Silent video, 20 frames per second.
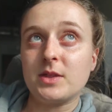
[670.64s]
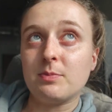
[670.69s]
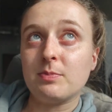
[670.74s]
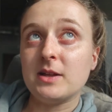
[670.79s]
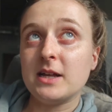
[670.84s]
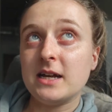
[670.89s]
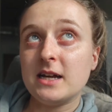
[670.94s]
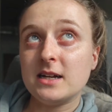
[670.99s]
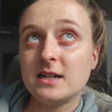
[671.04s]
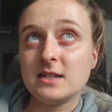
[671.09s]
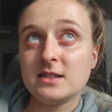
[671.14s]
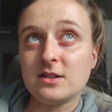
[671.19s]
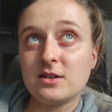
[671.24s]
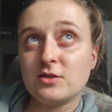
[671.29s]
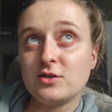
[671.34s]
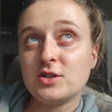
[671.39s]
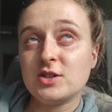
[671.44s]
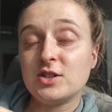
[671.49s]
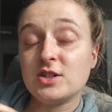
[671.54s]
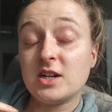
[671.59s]
The plan is
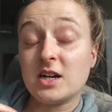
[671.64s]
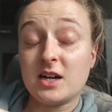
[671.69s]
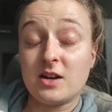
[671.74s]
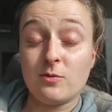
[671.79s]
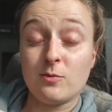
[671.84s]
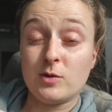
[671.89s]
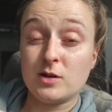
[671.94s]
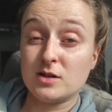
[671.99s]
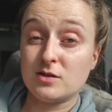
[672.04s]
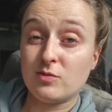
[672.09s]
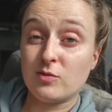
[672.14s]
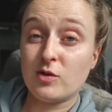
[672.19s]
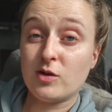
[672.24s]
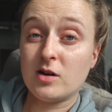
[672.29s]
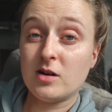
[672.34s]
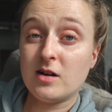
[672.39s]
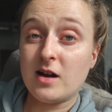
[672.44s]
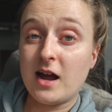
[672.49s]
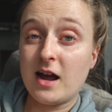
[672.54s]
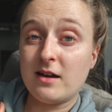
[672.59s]
I'll just check in once
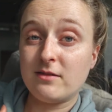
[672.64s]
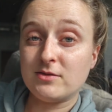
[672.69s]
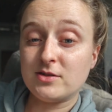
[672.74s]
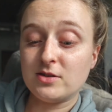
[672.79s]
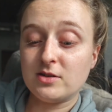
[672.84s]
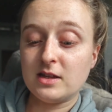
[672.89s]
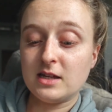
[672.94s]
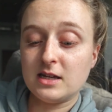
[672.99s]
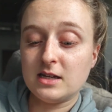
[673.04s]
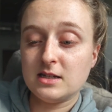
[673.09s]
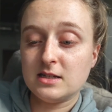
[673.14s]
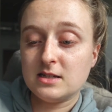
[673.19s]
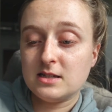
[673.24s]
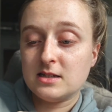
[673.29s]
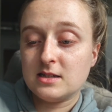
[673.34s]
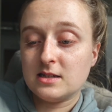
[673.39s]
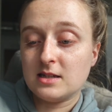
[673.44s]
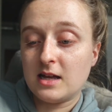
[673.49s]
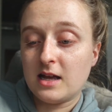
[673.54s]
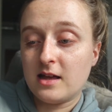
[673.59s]
more after
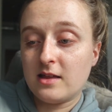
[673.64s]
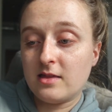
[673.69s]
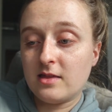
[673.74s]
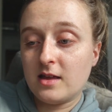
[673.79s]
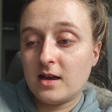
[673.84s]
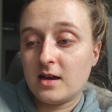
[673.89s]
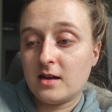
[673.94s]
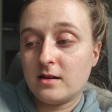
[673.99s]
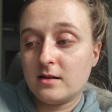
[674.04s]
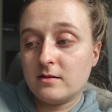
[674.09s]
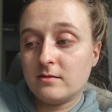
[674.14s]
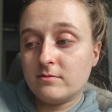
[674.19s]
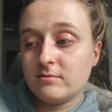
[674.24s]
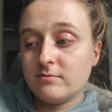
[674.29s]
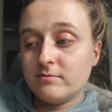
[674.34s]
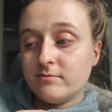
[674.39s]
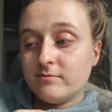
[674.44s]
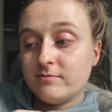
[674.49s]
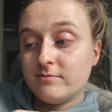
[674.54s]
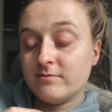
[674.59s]
this and
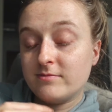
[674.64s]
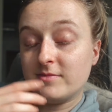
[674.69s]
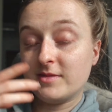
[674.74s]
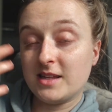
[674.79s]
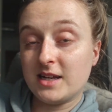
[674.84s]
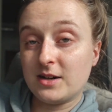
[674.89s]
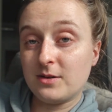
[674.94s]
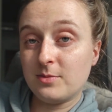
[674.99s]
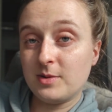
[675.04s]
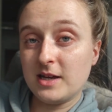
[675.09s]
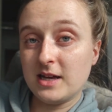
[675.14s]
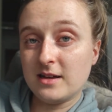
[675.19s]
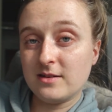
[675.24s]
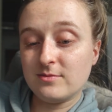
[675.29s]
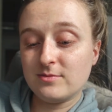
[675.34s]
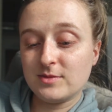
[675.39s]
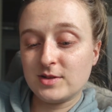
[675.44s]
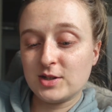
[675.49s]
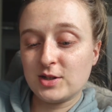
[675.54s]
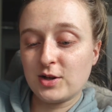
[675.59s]
then that'll be it.
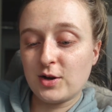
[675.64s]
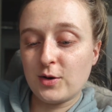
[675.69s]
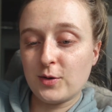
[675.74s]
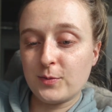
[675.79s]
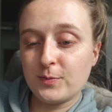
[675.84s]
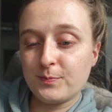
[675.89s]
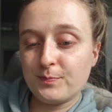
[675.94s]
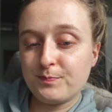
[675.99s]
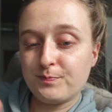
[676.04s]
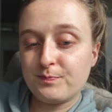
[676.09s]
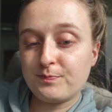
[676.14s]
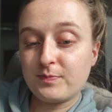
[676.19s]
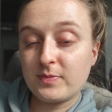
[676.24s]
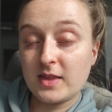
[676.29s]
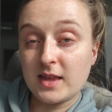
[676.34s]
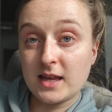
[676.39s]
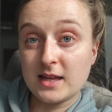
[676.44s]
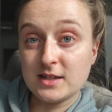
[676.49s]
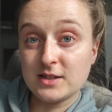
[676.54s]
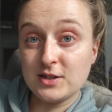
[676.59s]
So
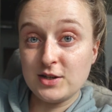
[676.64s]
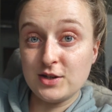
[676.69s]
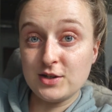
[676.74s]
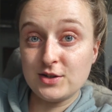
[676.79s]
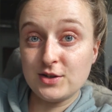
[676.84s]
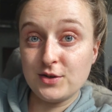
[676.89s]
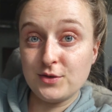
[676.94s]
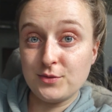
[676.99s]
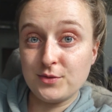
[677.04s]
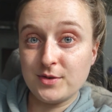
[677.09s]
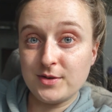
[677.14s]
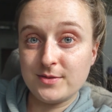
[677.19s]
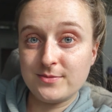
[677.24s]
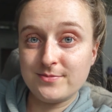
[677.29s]
see you soon.